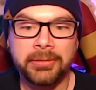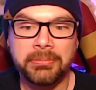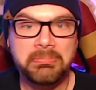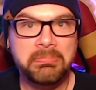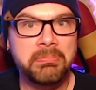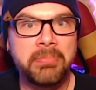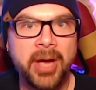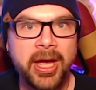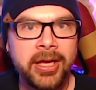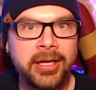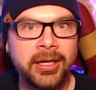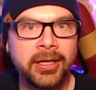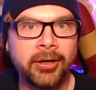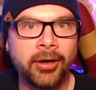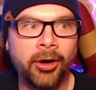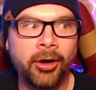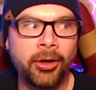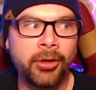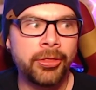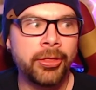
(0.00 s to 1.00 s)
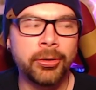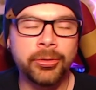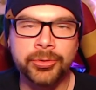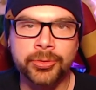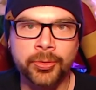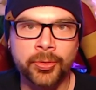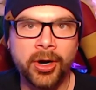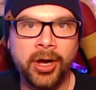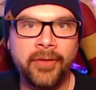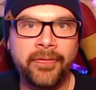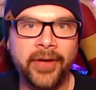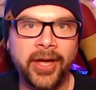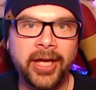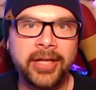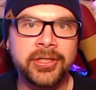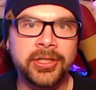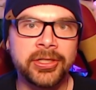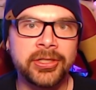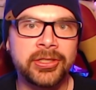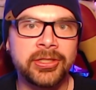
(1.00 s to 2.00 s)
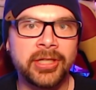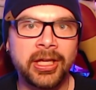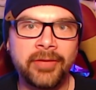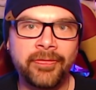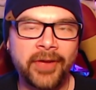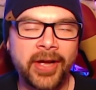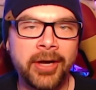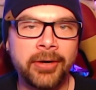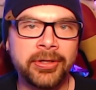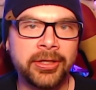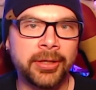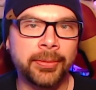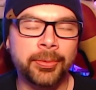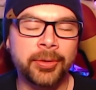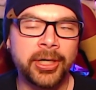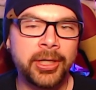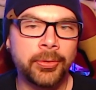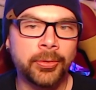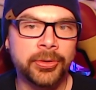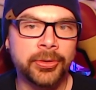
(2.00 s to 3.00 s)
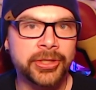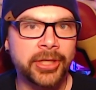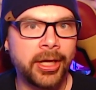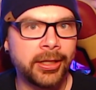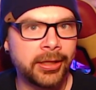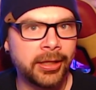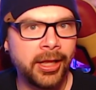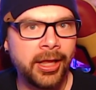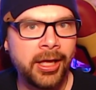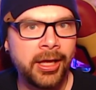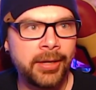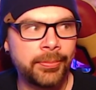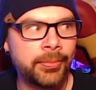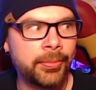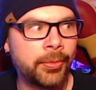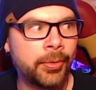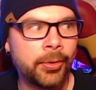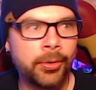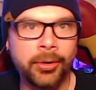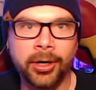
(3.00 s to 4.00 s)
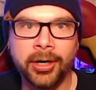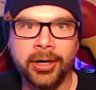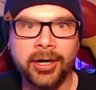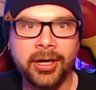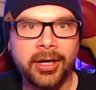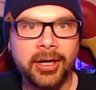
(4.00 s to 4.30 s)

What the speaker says: making all those rough edges they found in the prequels a lot more